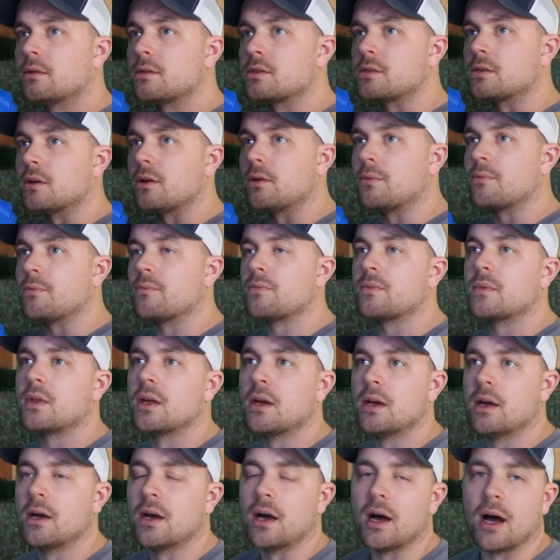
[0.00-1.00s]
So...
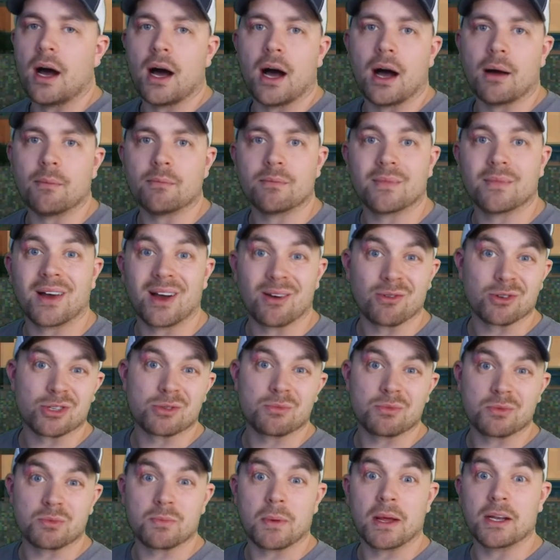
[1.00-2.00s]
I was
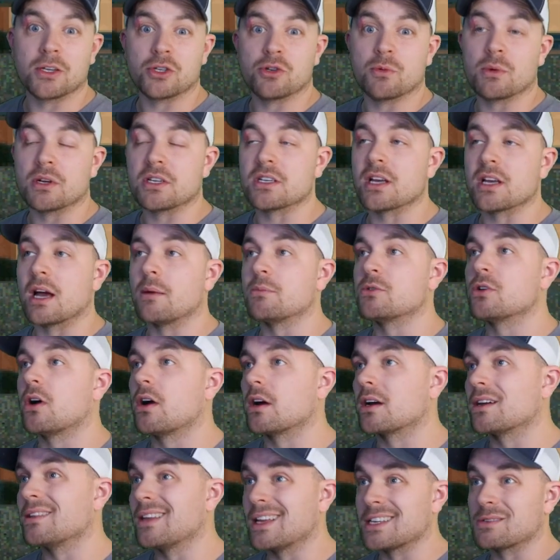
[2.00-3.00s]
spending too much time
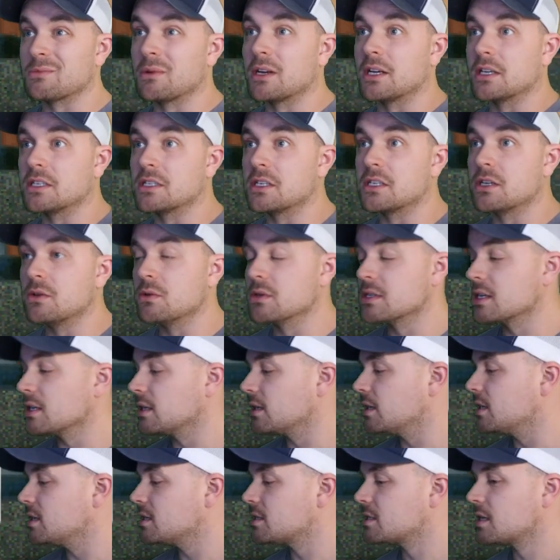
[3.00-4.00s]
talking, that's my excuse
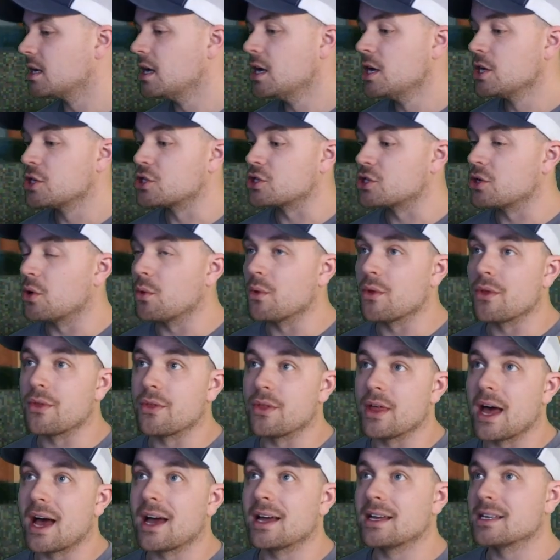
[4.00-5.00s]
at least. So
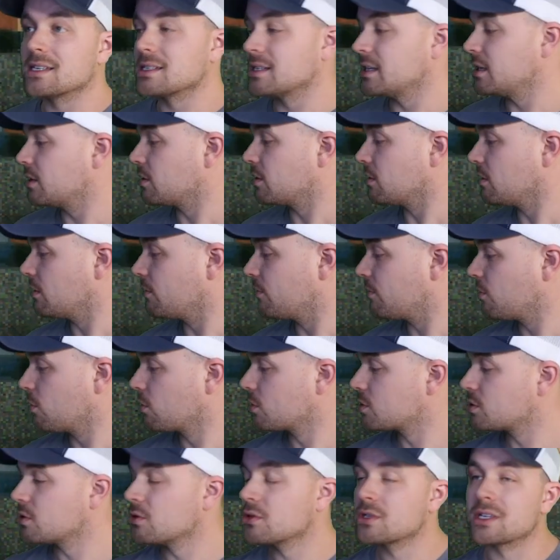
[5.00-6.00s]
that is Lethal
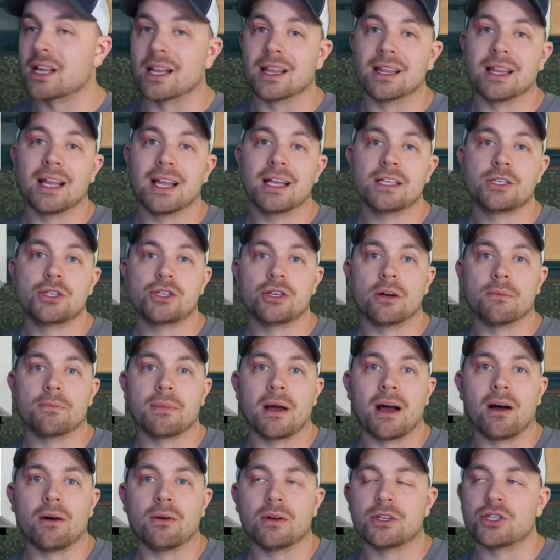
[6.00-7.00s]
Enforcers. Let's jump
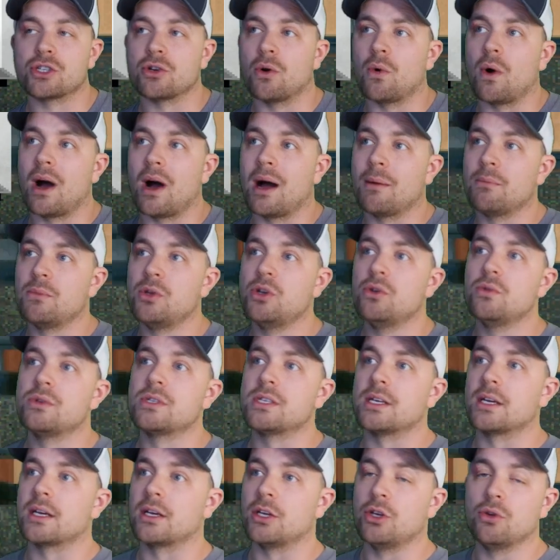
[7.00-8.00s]
out. So I'm
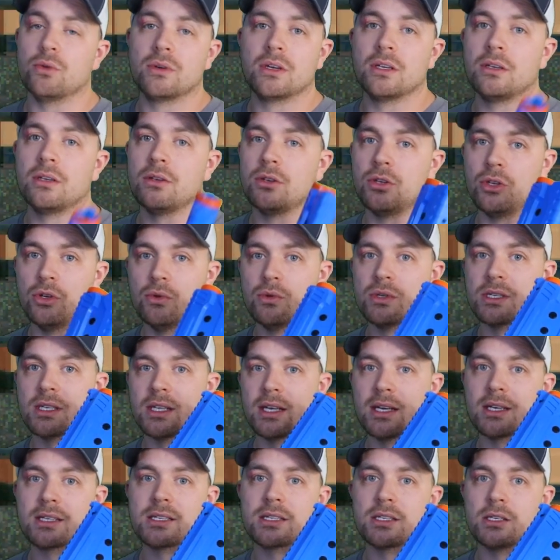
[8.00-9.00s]
using, you can use
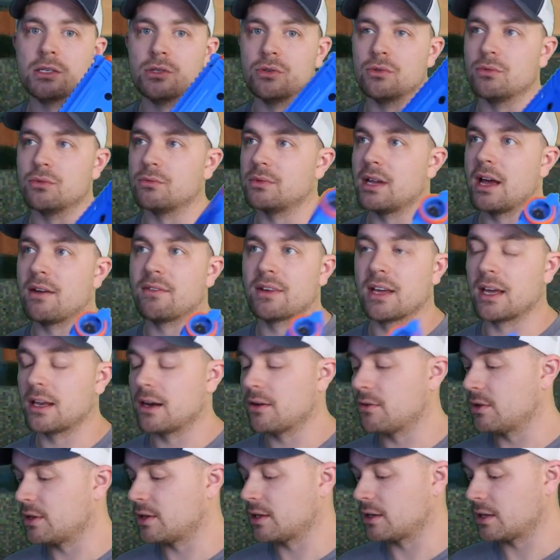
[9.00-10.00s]
this to
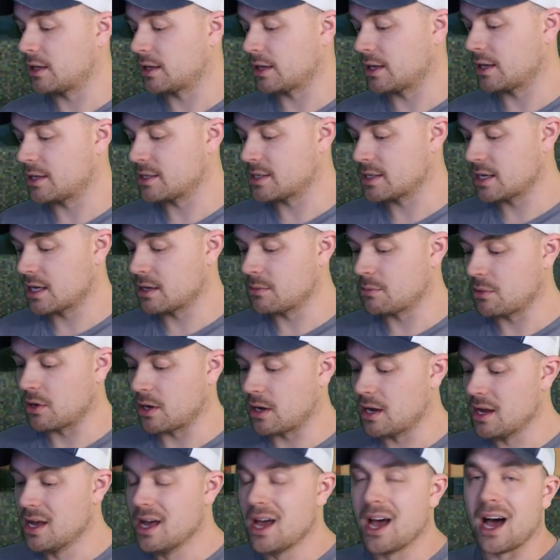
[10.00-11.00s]
navigate everything like I said,
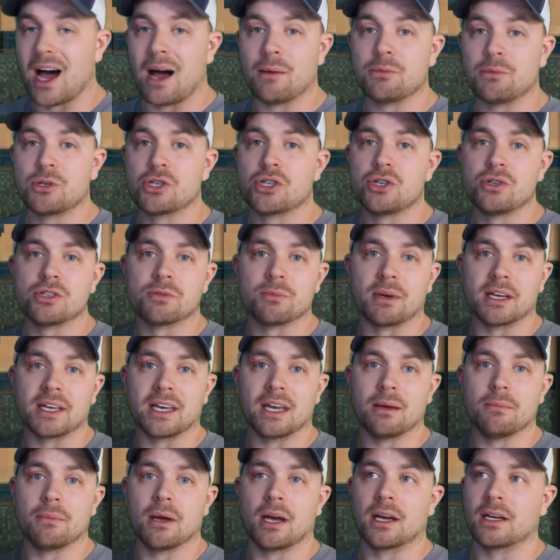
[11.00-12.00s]
but I'm just using my
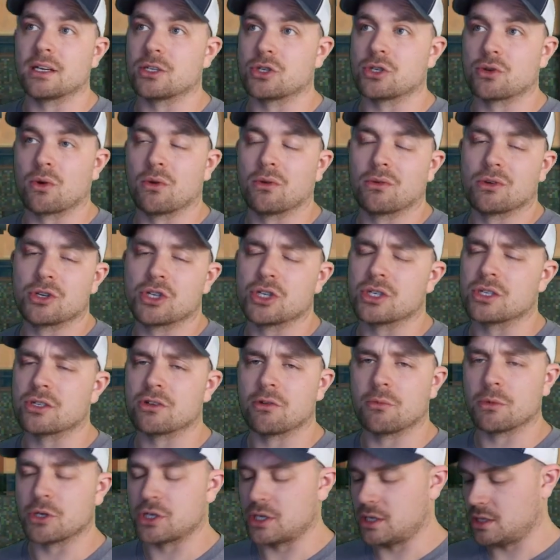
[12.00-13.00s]
gamepad controller. It's just
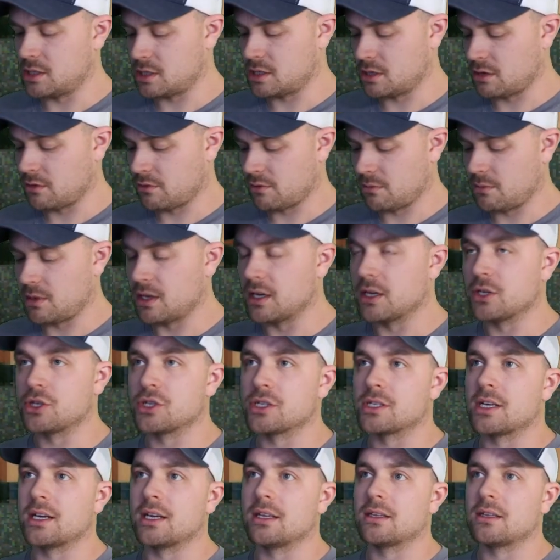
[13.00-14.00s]
so much easier for me to
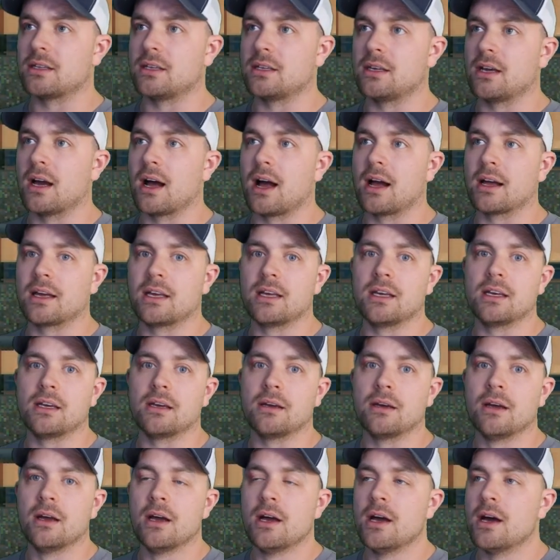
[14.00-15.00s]
just hit the
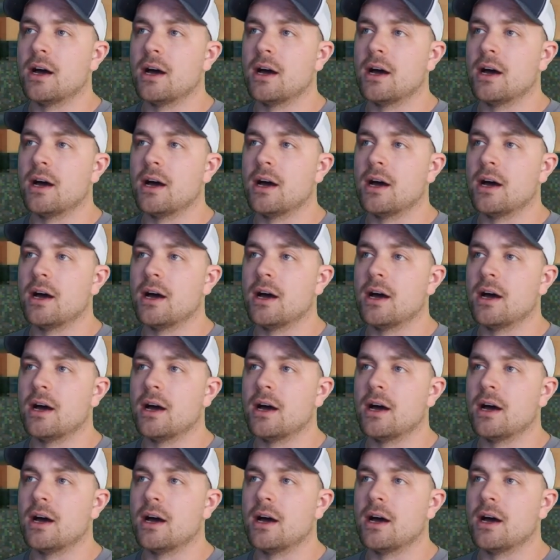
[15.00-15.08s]
hotkey